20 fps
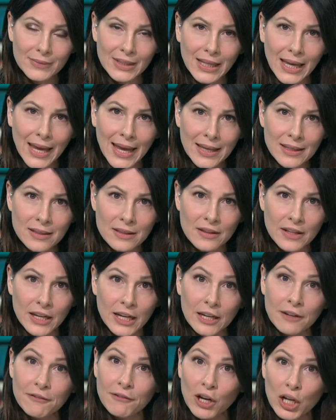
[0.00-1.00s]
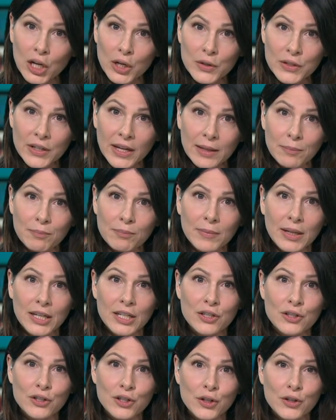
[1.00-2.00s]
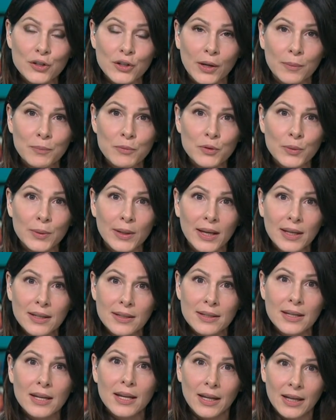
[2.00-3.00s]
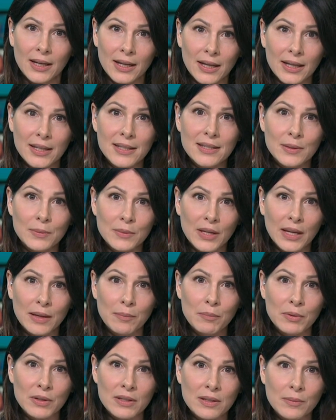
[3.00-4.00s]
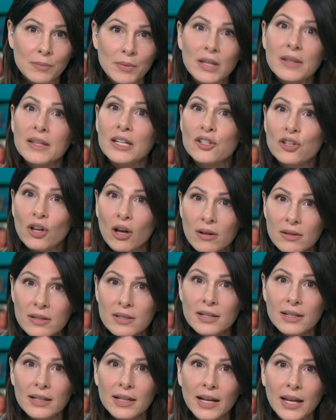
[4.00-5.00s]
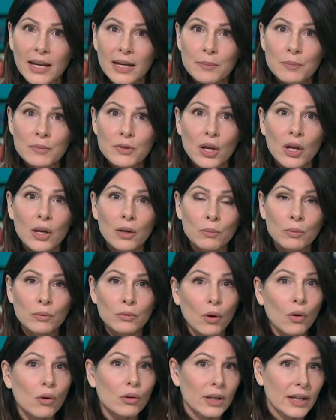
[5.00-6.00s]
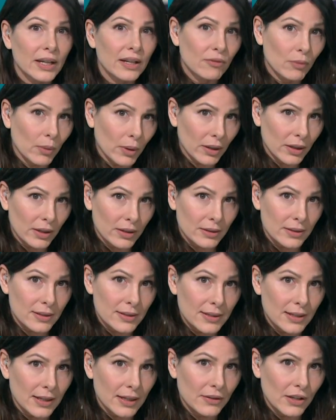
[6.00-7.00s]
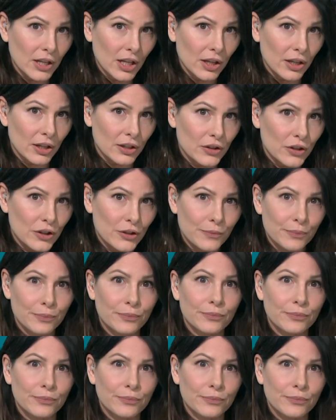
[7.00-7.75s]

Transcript: And the furlough scheme is due to come to an end in September, something the Chancellor claims will not leave workers in the lurch.